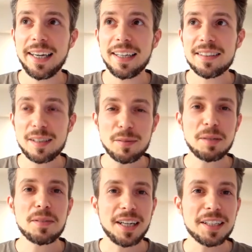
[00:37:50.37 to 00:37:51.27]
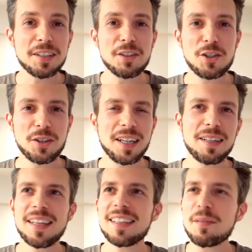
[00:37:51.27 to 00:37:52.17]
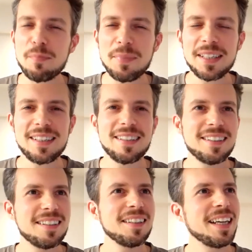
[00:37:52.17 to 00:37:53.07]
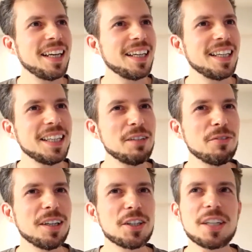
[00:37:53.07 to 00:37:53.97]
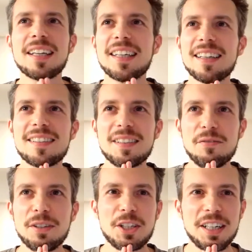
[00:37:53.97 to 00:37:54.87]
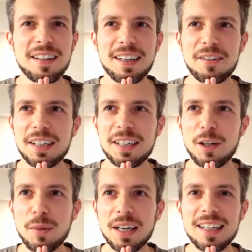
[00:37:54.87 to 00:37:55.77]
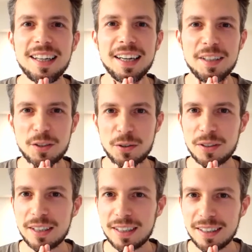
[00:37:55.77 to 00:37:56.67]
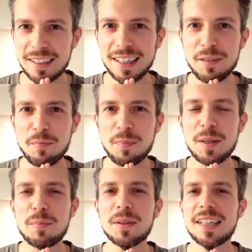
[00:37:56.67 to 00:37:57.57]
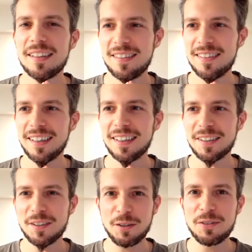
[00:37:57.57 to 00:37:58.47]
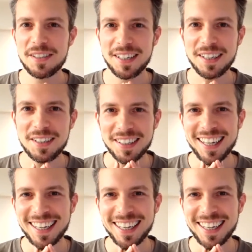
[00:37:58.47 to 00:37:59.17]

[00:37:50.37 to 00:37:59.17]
And sometimes I enjoy, and that's a bit evilish, I guess, if I share that right now, but I like to let people get stuck in a conversation.